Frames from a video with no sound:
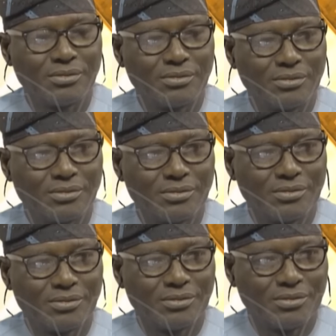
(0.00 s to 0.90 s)

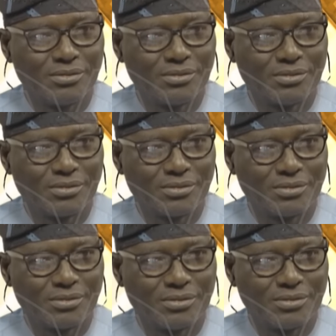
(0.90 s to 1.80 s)

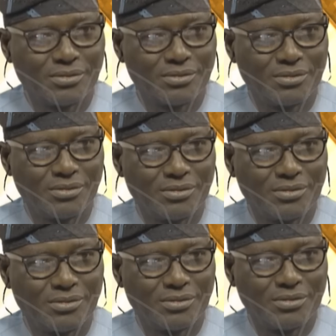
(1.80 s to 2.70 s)

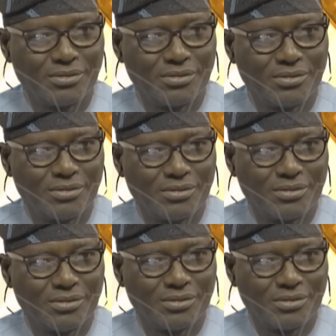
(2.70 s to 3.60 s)

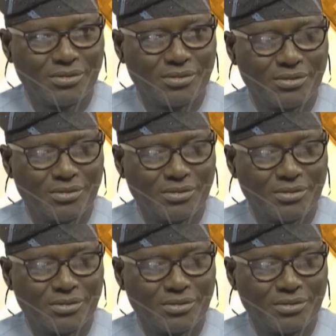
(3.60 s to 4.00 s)
This person isn't speaking.